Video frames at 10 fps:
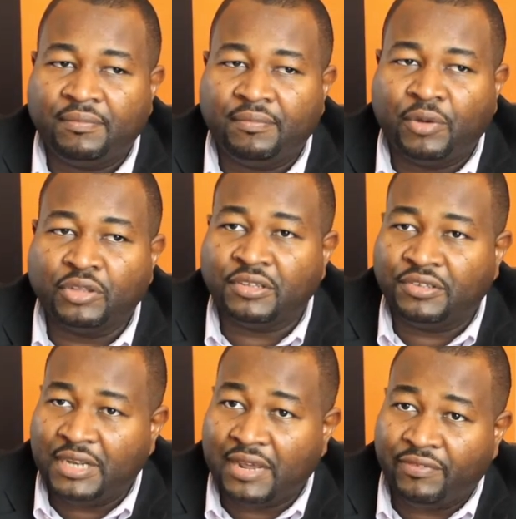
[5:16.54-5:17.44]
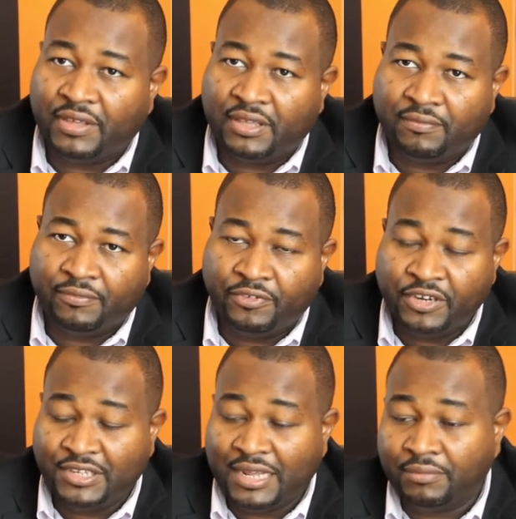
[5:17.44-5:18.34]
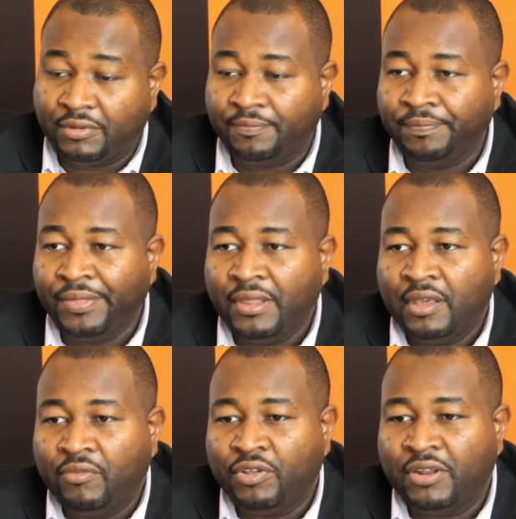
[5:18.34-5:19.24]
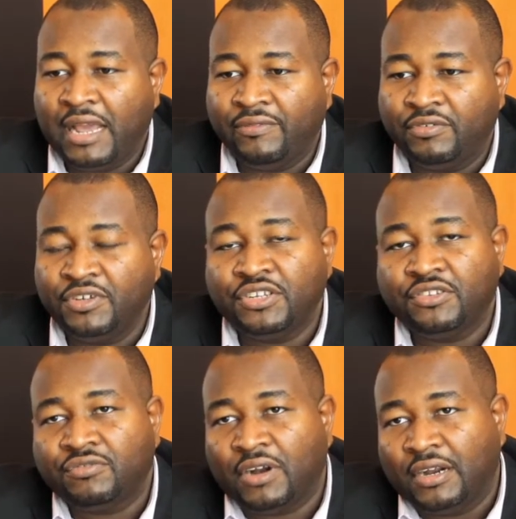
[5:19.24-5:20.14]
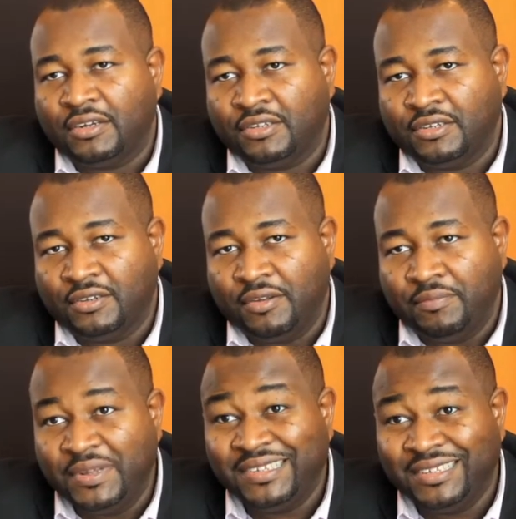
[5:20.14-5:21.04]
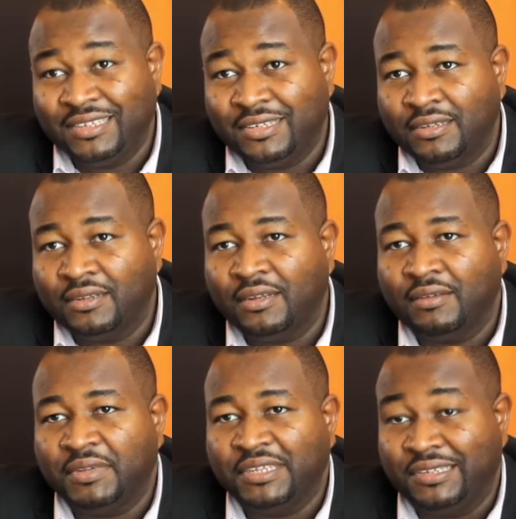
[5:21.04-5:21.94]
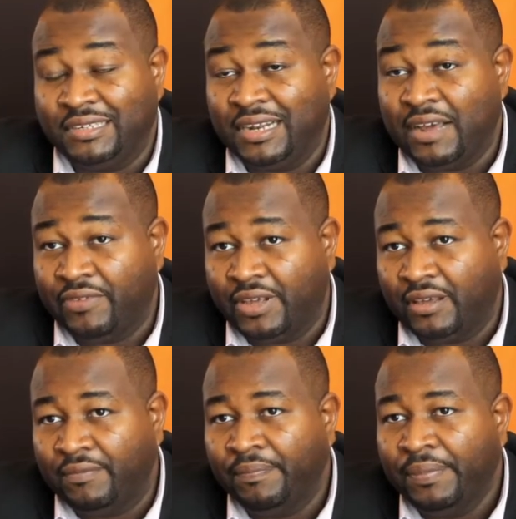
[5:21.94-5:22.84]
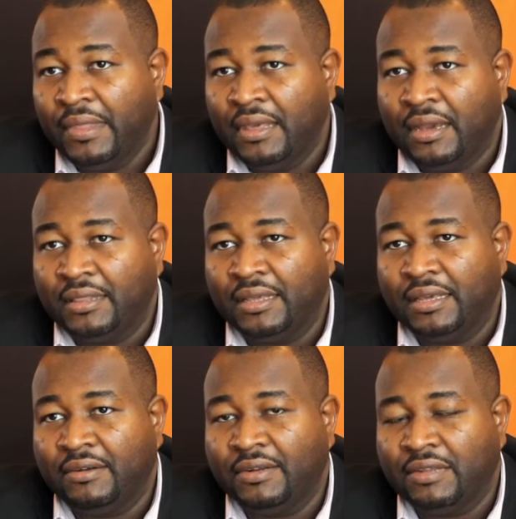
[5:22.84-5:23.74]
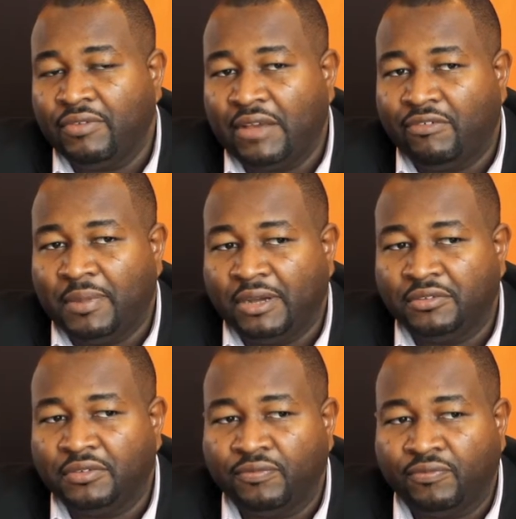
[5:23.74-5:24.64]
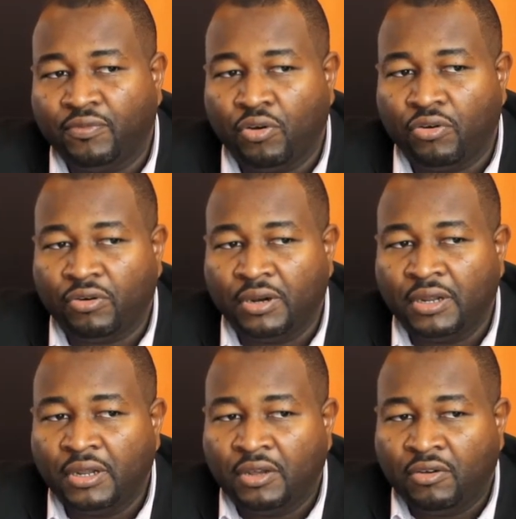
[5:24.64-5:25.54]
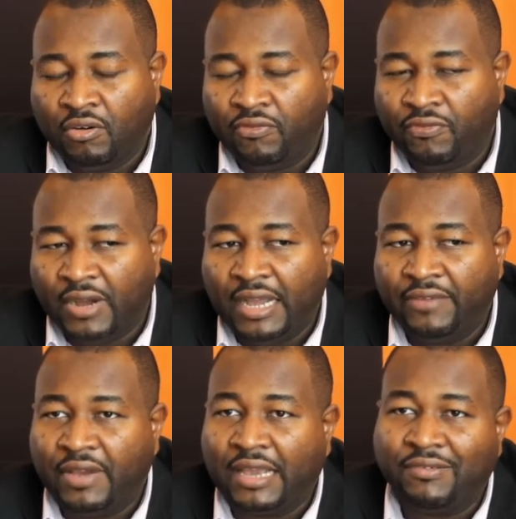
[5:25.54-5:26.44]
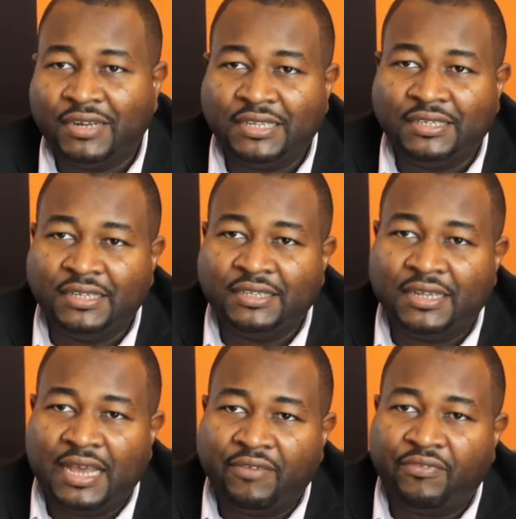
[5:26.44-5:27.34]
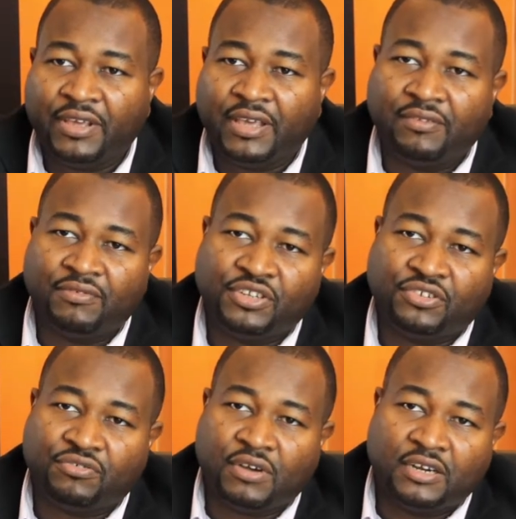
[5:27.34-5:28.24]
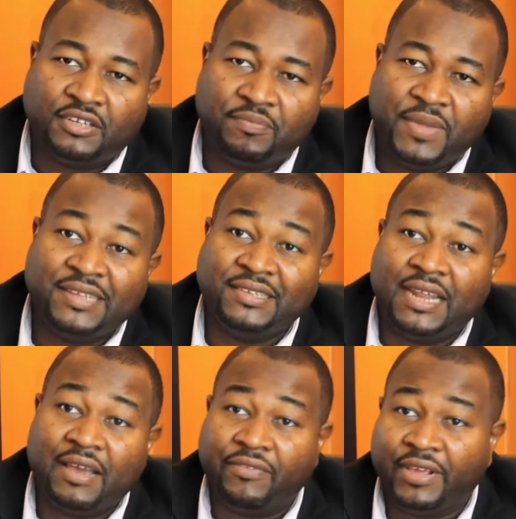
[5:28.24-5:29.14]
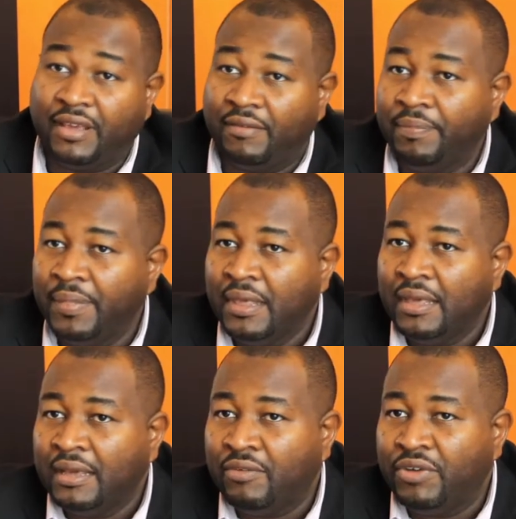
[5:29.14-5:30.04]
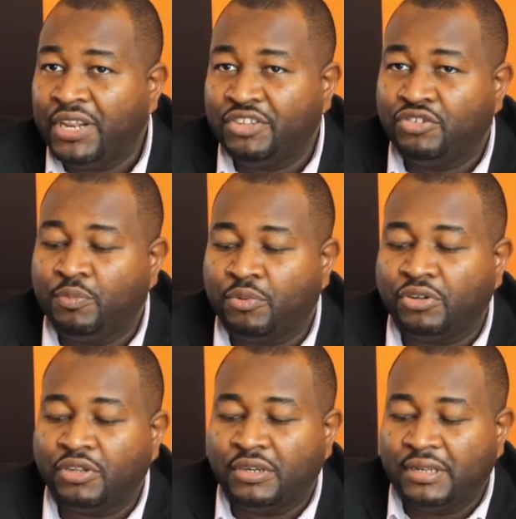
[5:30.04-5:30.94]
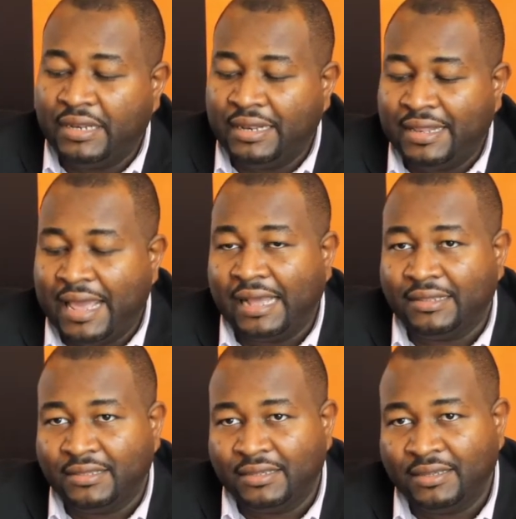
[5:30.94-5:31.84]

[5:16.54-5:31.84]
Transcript: models in Africa. For example, we don't have a registrar's business in Africa. I think currently we have about 4 or 5 accredited African registrars based in Africa. We need to broaden that